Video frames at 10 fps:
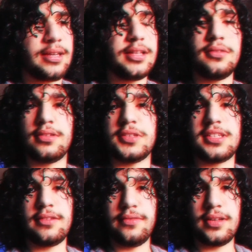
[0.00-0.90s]
and you're in a
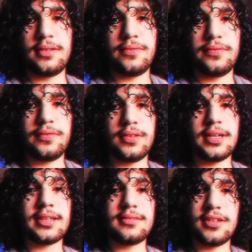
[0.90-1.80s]
state of love, the
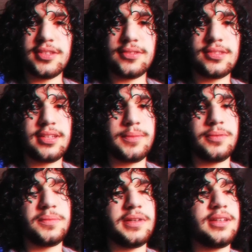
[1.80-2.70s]
next logical step
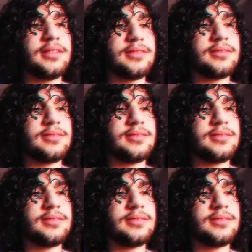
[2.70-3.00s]
would be